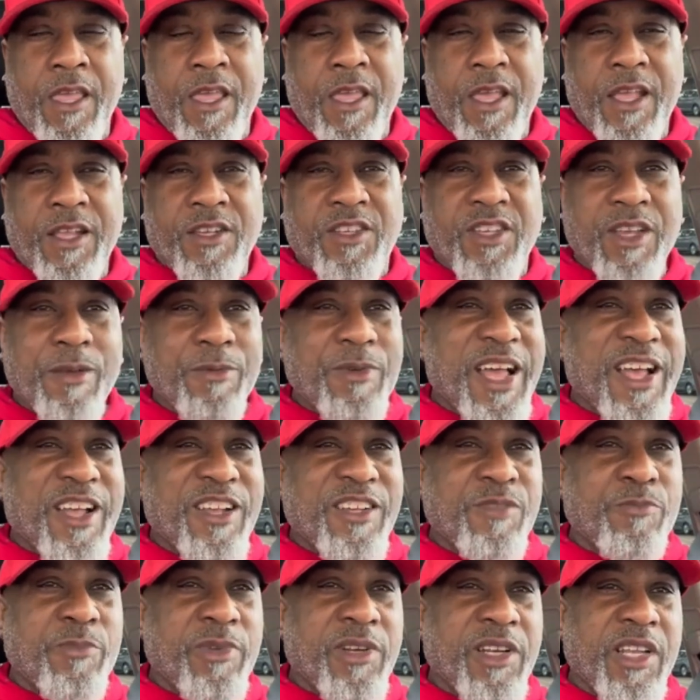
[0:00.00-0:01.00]
And
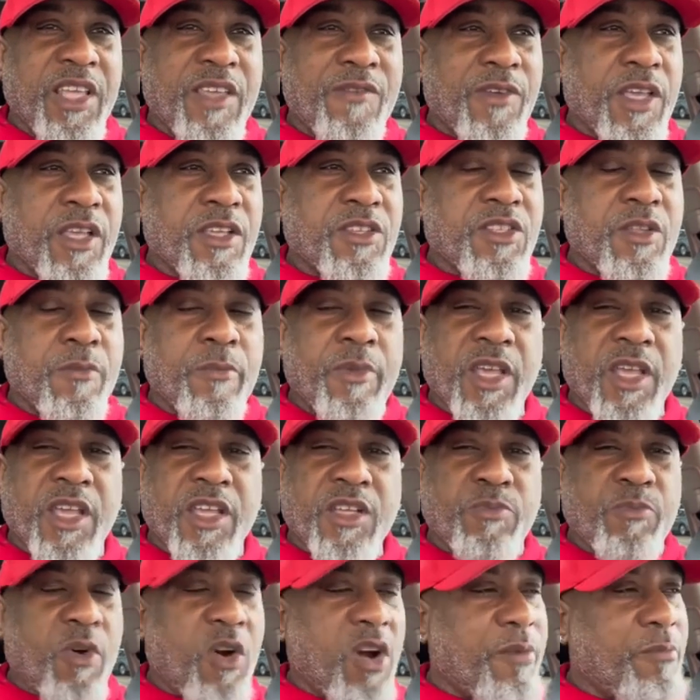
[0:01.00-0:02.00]
sometimes believing is the
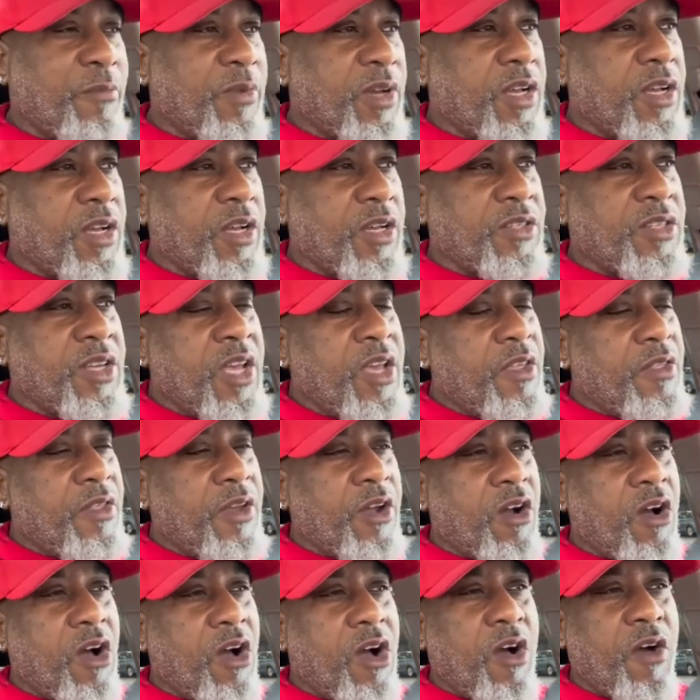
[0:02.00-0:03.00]
biggest part because
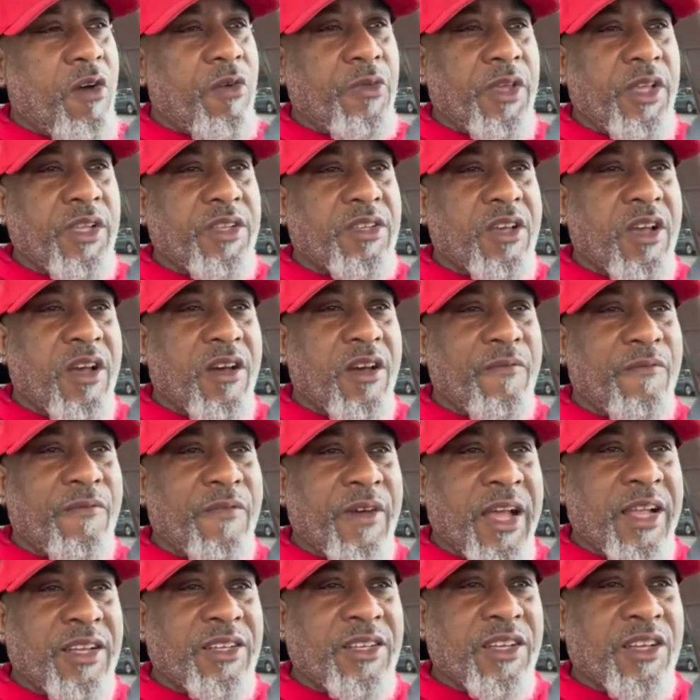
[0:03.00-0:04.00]
there are all these
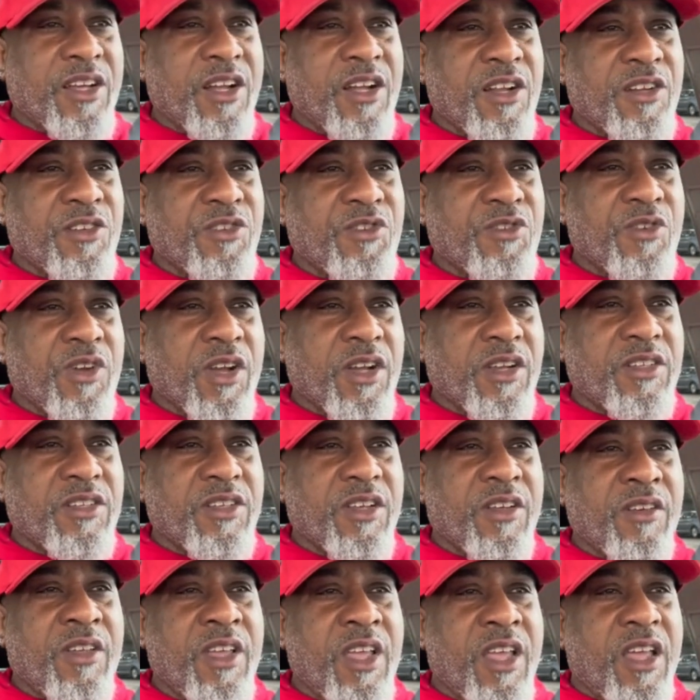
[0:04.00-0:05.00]
confines and constructs
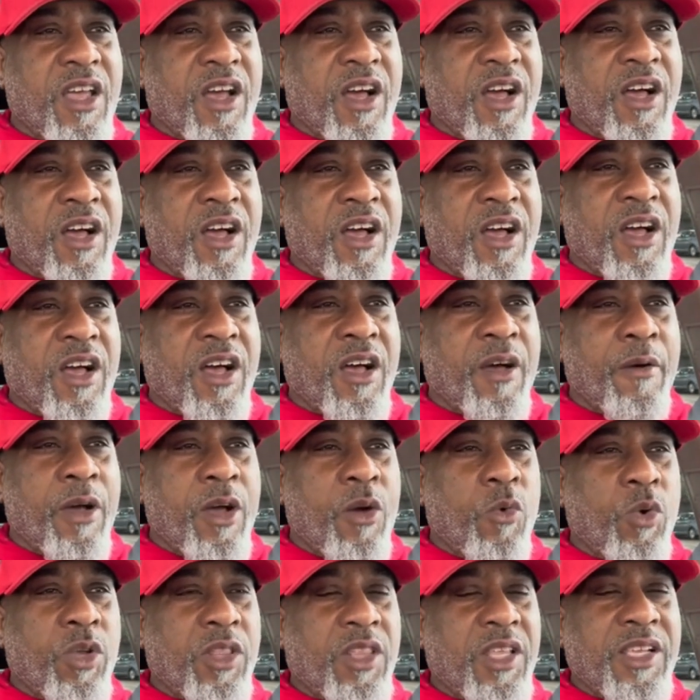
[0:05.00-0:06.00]
uh, uh,
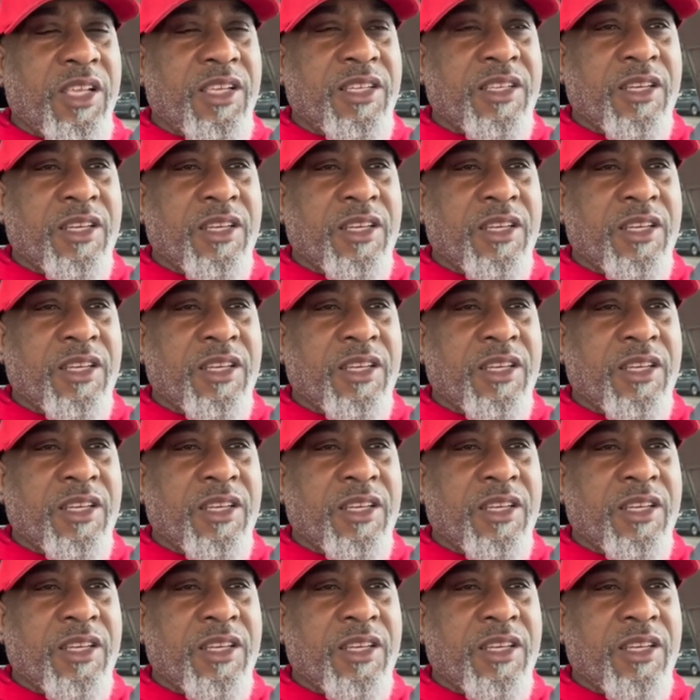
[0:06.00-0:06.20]
with these